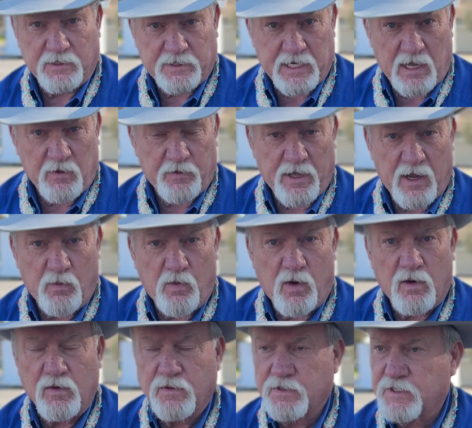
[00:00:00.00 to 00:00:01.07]
South
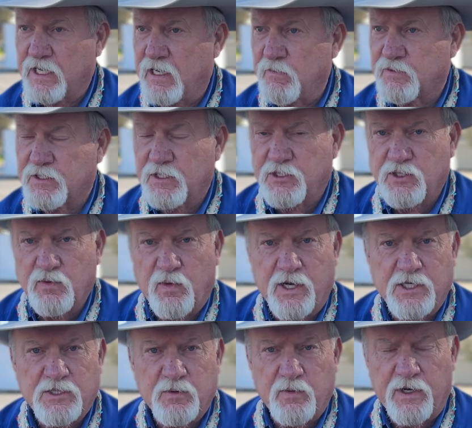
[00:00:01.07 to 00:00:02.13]
Atwater, same situation.